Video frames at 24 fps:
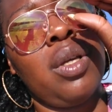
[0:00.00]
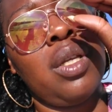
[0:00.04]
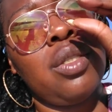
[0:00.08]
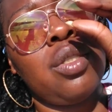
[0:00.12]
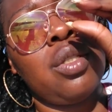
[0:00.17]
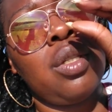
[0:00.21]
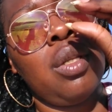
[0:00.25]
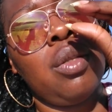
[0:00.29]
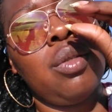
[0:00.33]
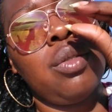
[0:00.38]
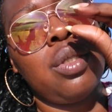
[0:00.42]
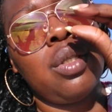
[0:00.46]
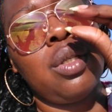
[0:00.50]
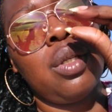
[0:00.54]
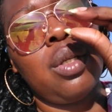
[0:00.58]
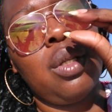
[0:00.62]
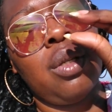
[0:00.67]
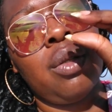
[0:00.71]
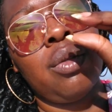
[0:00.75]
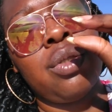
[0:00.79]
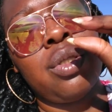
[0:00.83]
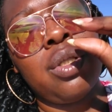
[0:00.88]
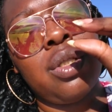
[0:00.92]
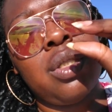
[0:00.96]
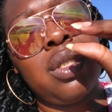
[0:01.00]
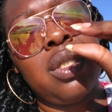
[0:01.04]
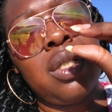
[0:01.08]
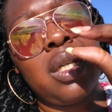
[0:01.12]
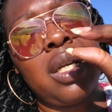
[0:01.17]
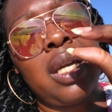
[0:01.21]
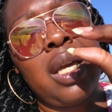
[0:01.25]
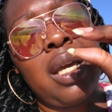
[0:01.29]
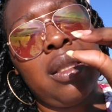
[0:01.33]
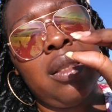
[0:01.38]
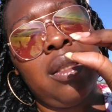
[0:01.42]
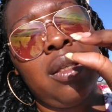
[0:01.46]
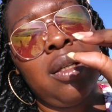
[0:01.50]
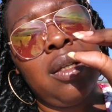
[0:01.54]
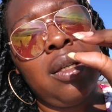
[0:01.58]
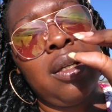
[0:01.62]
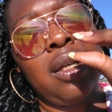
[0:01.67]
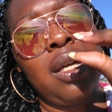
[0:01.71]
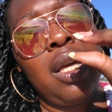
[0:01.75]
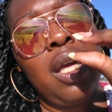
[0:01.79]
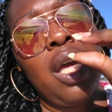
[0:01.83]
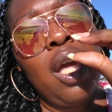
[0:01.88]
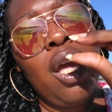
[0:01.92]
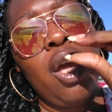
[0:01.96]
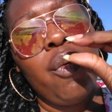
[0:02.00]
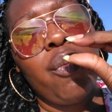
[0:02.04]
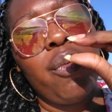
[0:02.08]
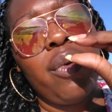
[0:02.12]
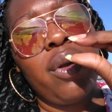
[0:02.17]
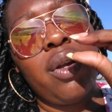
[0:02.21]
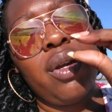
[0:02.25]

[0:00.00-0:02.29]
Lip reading: gets closer and closer together, we're